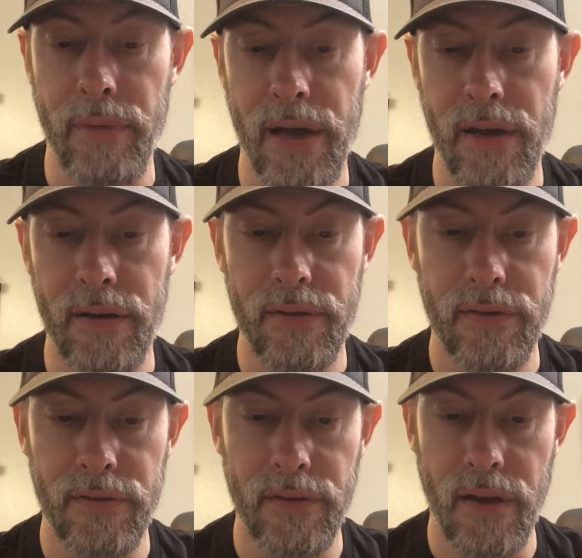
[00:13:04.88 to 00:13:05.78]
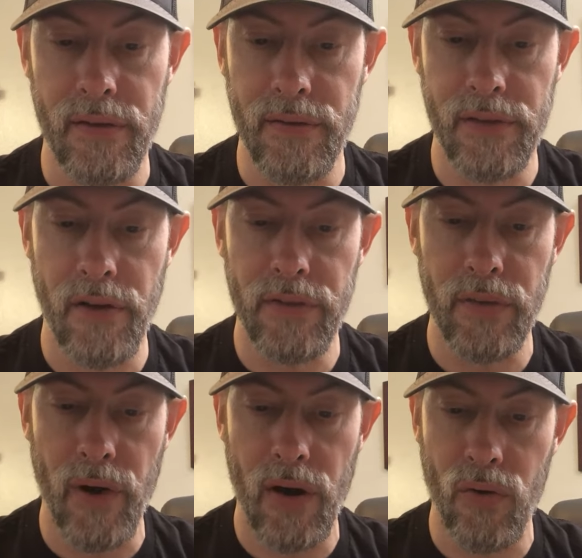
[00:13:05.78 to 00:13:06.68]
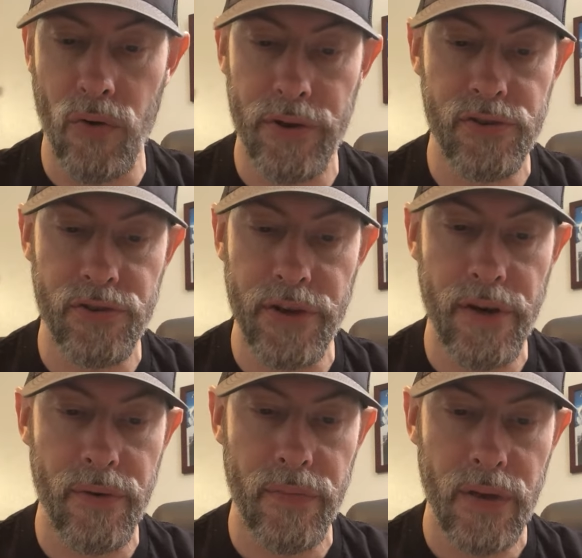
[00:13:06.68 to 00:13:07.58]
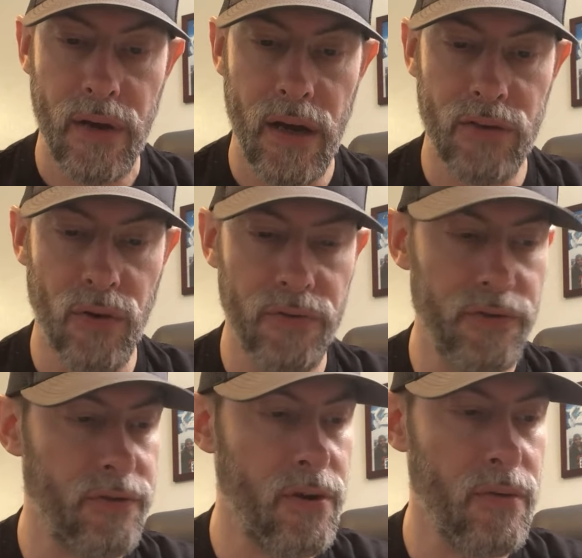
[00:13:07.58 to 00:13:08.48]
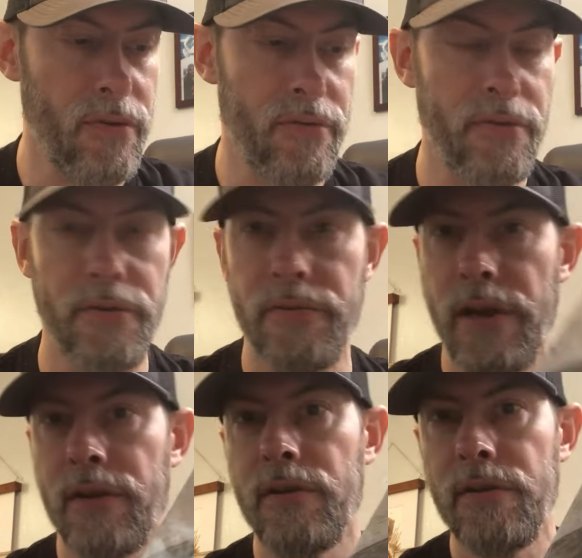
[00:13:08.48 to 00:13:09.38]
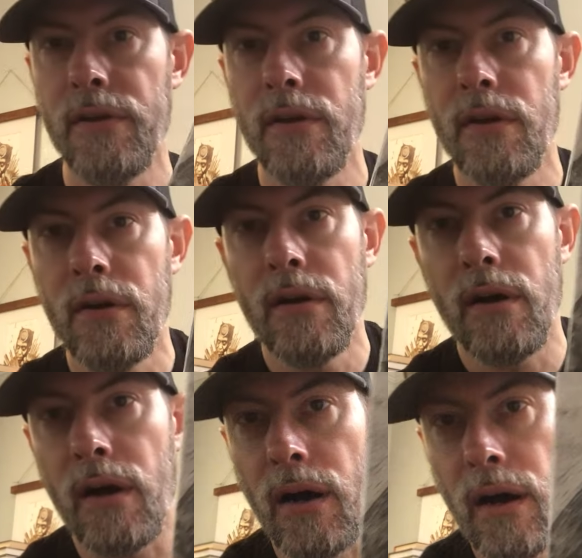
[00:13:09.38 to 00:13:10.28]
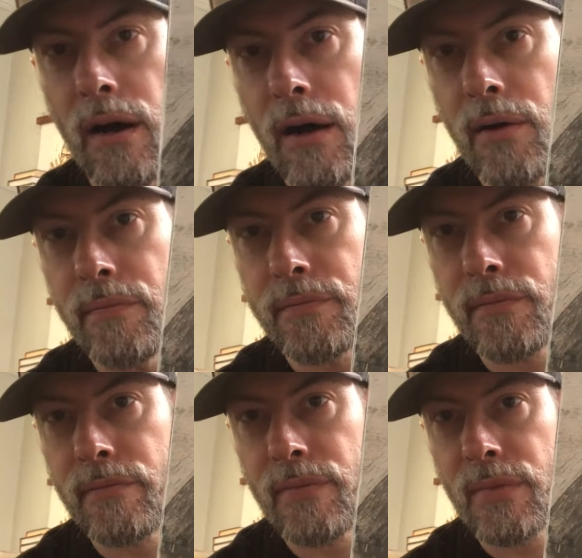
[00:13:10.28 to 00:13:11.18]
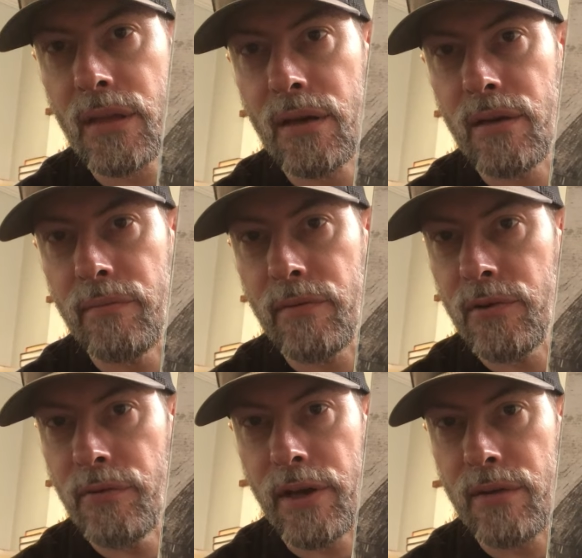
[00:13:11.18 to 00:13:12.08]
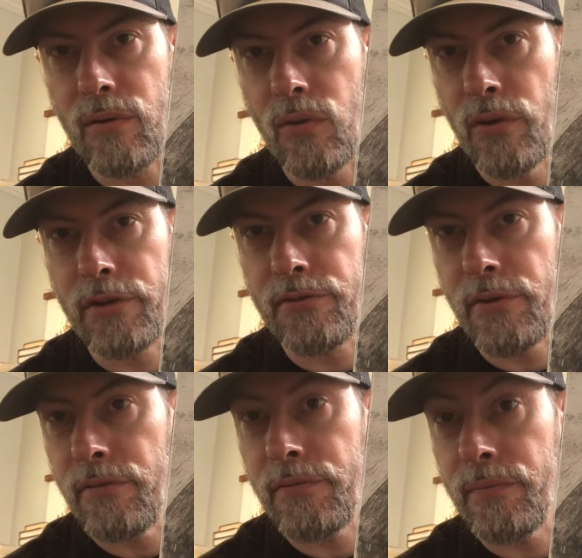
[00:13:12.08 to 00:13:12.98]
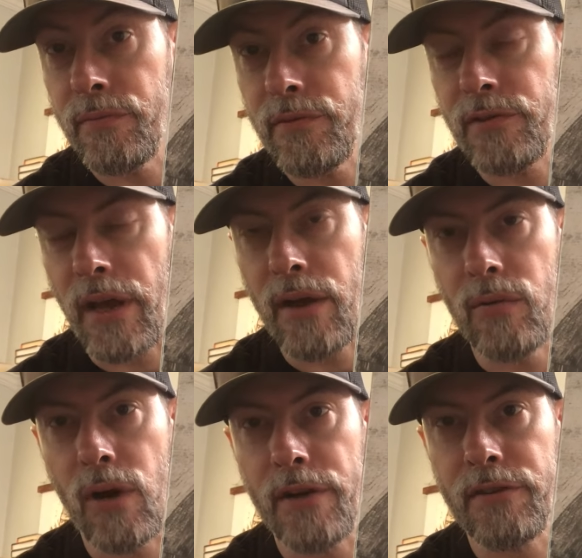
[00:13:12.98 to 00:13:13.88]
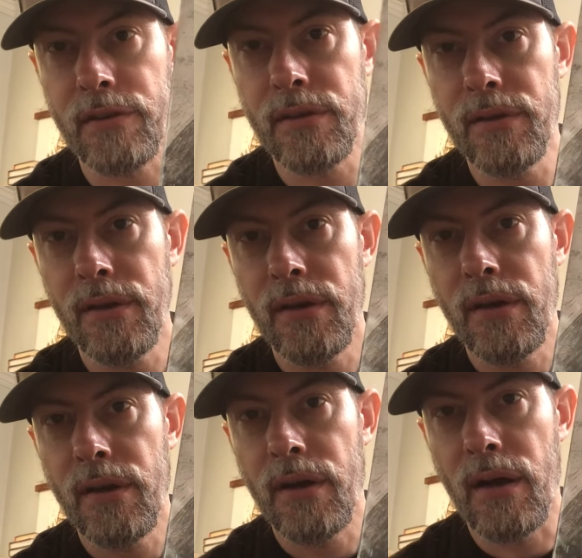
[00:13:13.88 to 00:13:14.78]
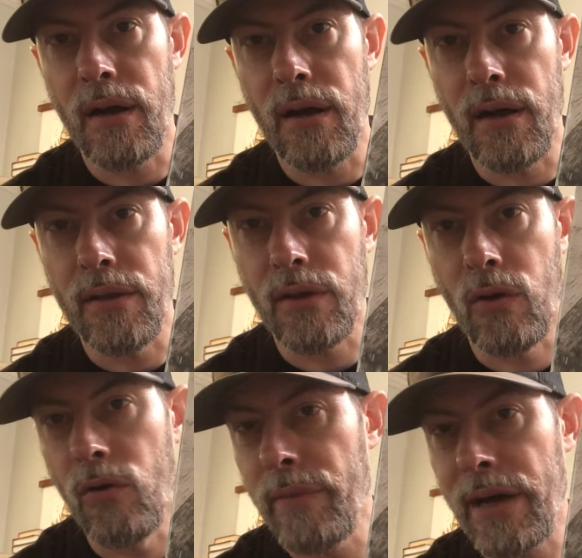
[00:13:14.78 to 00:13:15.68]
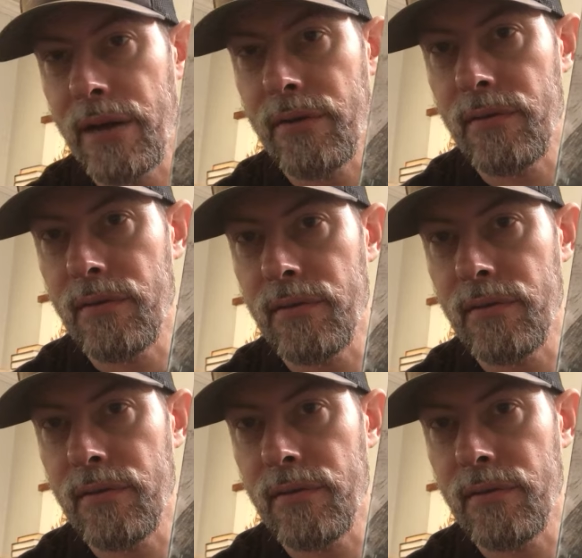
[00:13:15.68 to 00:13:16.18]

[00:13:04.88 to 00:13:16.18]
band. This is the Delvin Lamar Organ Trio. I Told You So, their third record. A great organ trio from Seattle, Washington. The Coal Mine